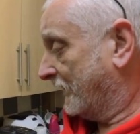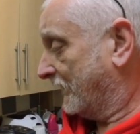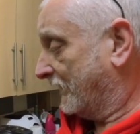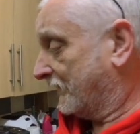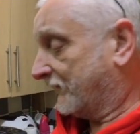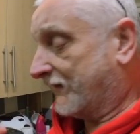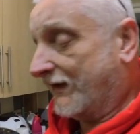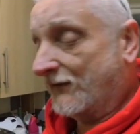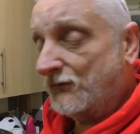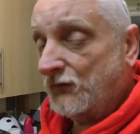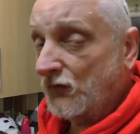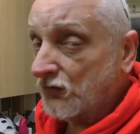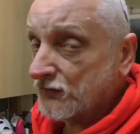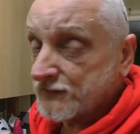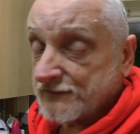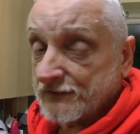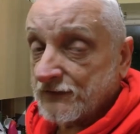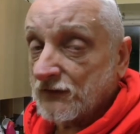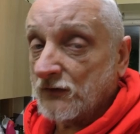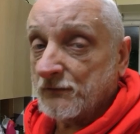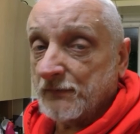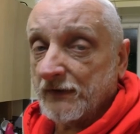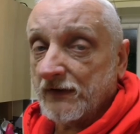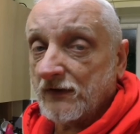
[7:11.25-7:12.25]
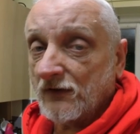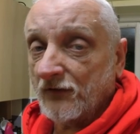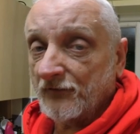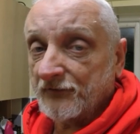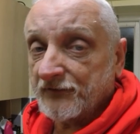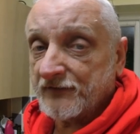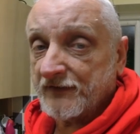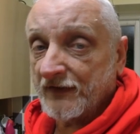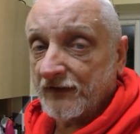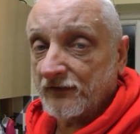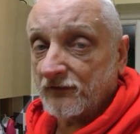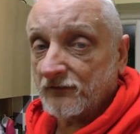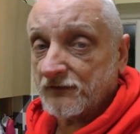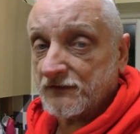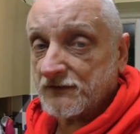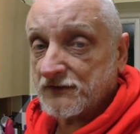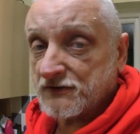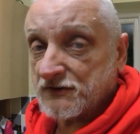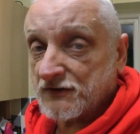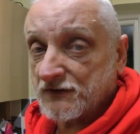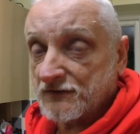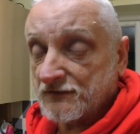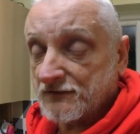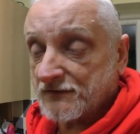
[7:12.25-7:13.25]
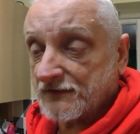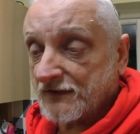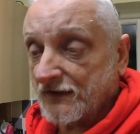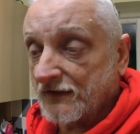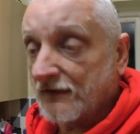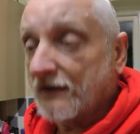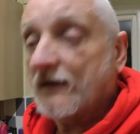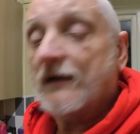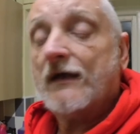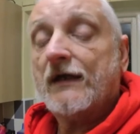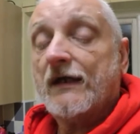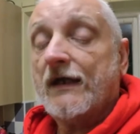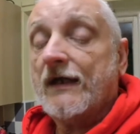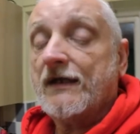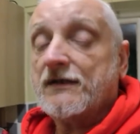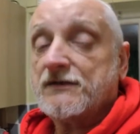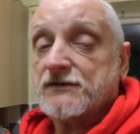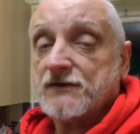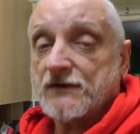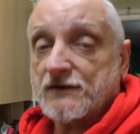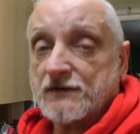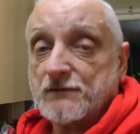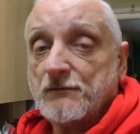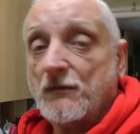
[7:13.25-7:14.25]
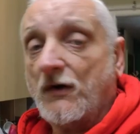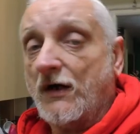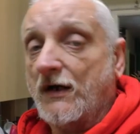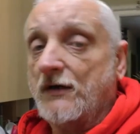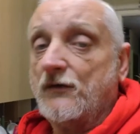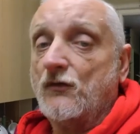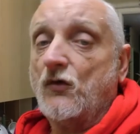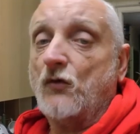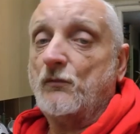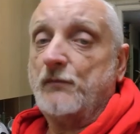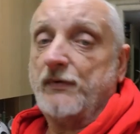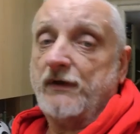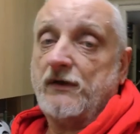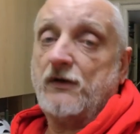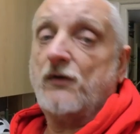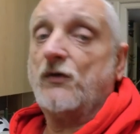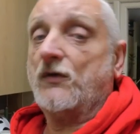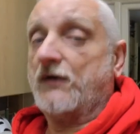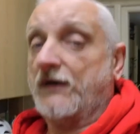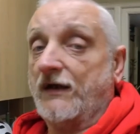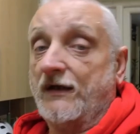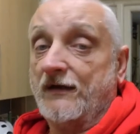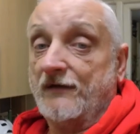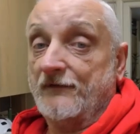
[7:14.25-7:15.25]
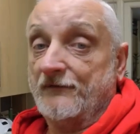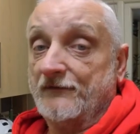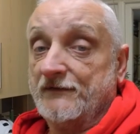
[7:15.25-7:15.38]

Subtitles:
There will still be content on a Tuesday, it just might not be cooking.